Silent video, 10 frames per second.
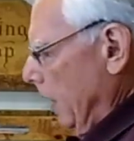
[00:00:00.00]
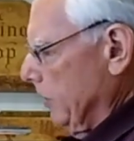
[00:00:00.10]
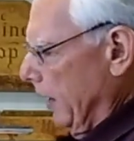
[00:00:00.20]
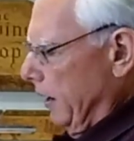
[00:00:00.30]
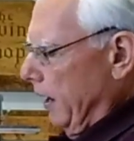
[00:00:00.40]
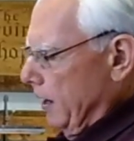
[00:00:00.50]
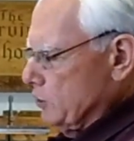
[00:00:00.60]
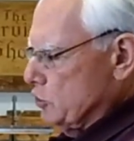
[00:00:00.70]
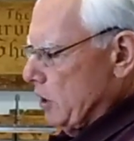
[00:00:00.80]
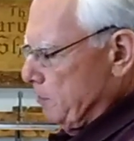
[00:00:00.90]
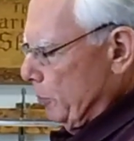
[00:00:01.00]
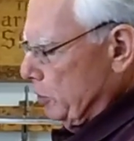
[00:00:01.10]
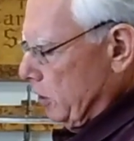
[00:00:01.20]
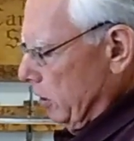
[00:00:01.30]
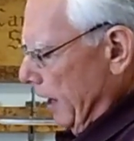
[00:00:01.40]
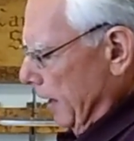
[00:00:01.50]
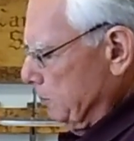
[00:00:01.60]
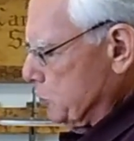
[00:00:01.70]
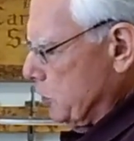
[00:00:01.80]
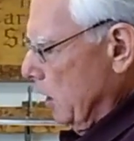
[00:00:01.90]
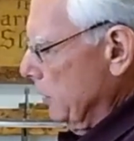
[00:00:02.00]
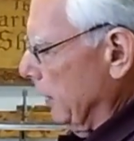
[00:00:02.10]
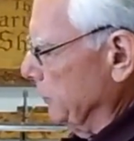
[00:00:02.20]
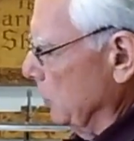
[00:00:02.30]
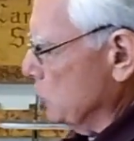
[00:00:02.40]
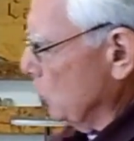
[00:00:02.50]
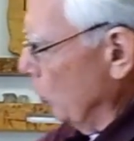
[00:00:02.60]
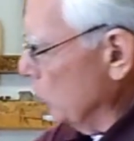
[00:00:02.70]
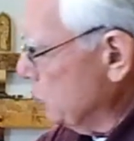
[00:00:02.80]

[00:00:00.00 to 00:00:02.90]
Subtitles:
that has separate clamps that this goes